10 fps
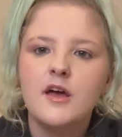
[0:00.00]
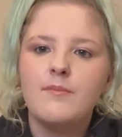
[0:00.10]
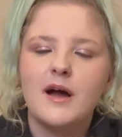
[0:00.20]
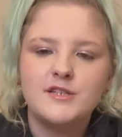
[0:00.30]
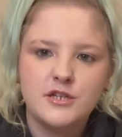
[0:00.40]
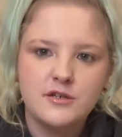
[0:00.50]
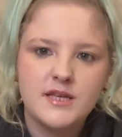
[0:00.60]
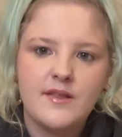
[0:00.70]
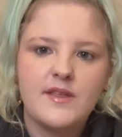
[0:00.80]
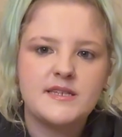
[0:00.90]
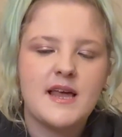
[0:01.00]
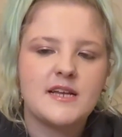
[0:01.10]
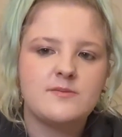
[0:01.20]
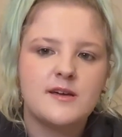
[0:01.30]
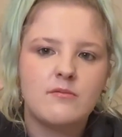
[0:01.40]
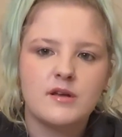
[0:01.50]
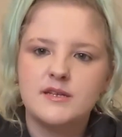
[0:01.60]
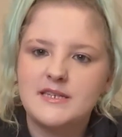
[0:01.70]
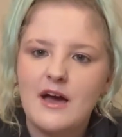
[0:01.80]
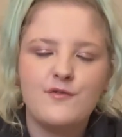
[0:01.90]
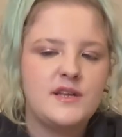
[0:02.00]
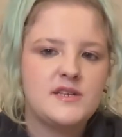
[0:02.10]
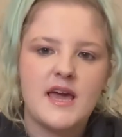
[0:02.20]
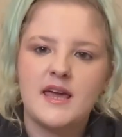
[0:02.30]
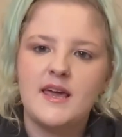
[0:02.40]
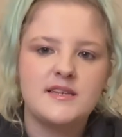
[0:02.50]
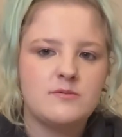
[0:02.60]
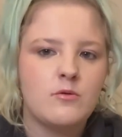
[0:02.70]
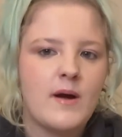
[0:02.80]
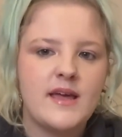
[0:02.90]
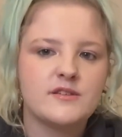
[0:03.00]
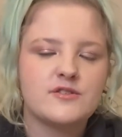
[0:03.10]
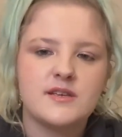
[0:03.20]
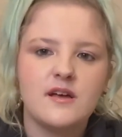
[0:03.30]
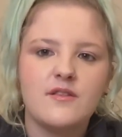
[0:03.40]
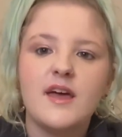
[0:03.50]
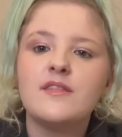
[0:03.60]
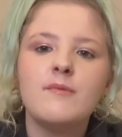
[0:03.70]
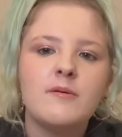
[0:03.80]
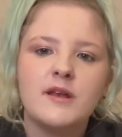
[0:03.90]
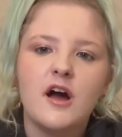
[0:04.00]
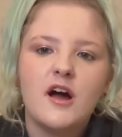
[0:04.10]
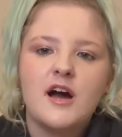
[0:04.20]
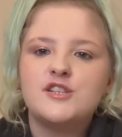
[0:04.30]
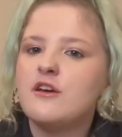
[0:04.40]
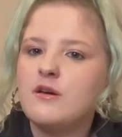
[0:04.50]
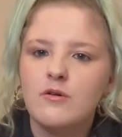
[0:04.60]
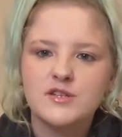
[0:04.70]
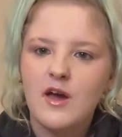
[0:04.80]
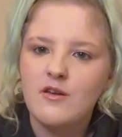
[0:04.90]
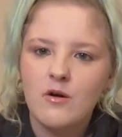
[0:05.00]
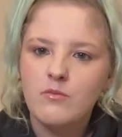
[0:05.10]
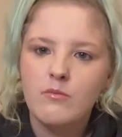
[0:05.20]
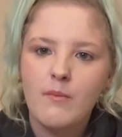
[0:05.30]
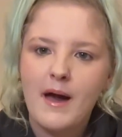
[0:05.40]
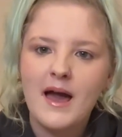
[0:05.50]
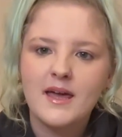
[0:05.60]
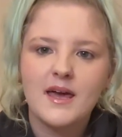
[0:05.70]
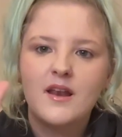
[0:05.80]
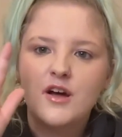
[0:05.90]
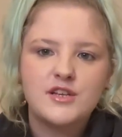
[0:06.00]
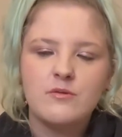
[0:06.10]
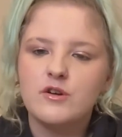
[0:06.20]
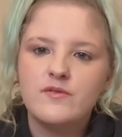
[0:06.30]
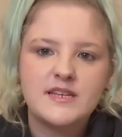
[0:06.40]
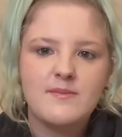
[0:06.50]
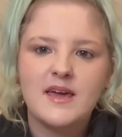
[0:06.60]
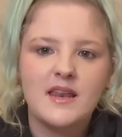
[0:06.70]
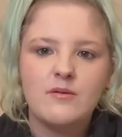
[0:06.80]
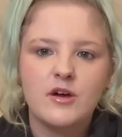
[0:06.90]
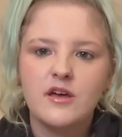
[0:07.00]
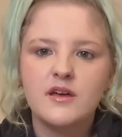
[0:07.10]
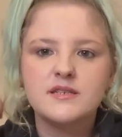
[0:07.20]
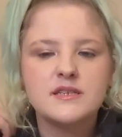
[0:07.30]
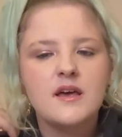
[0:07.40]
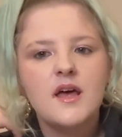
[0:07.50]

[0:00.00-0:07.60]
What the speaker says: but I do think this next week I'm going to definitely take it easy with weights, because at the moment I don't know what's going on with my back, and I don't want to risk making it worse.